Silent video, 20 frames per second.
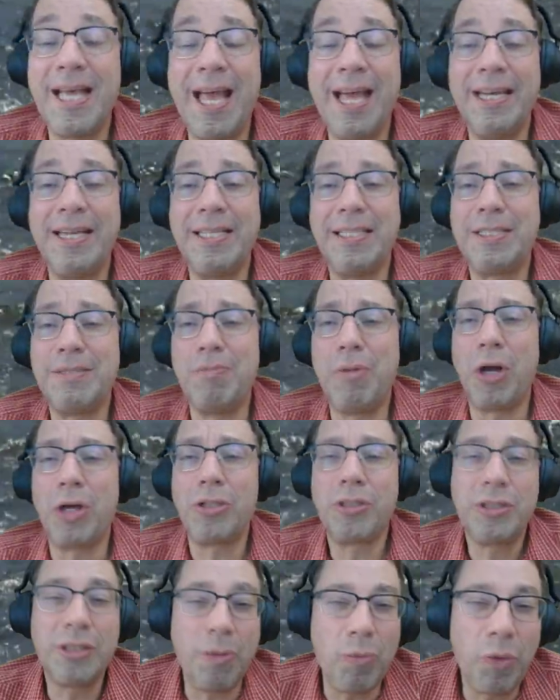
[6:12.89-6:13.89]
and it's marked
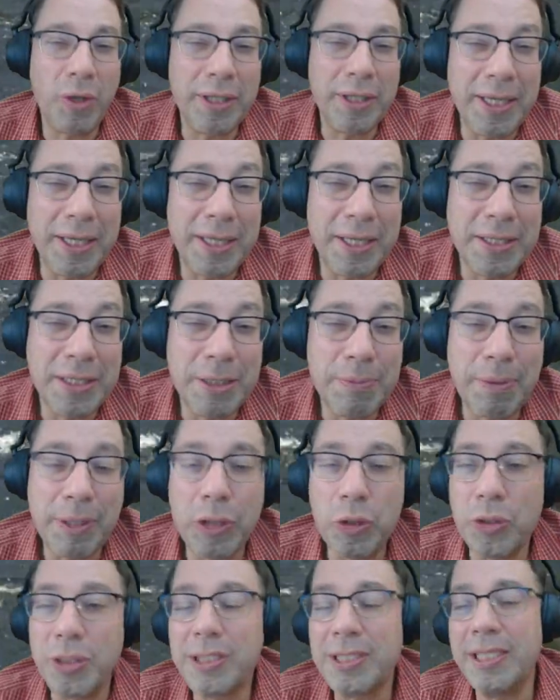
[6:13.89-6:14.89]
somewhat
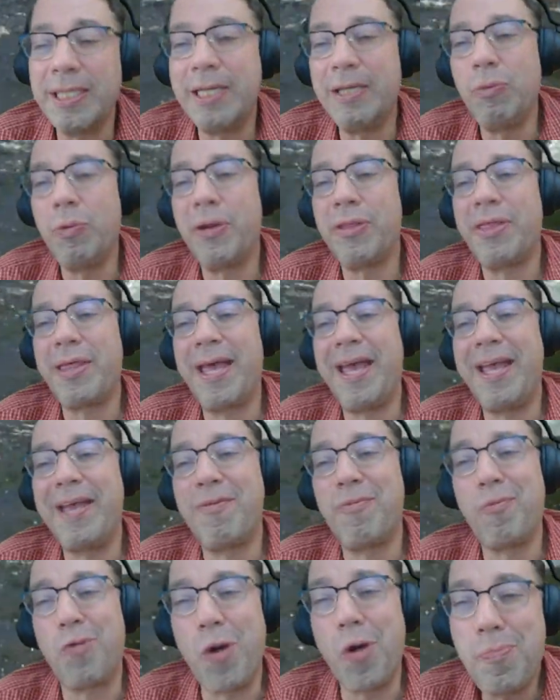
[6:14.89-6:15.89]
inconspicuously with a
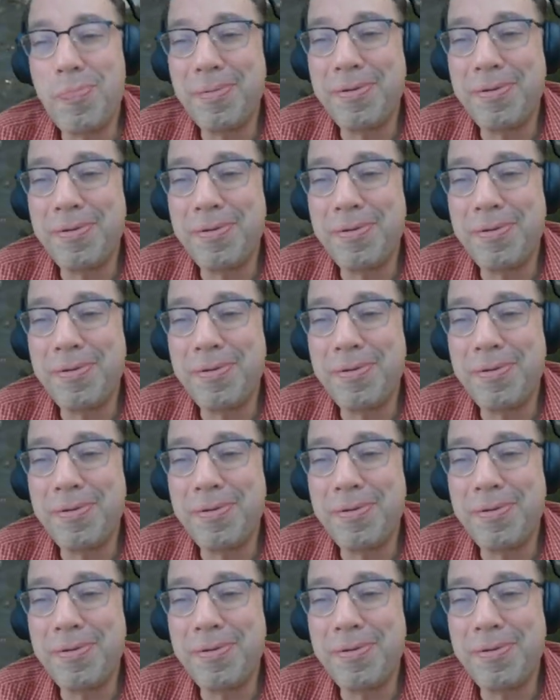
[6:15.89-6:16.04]
rope,